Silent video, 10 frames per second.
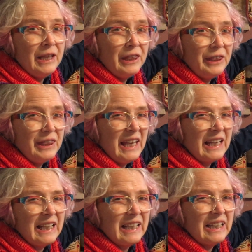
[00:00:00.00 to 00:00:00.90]

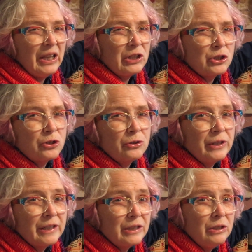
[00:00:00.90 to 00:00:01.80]
thick and
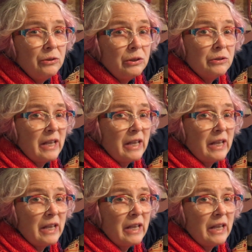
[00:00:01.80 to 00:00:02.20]
luxurious, you could use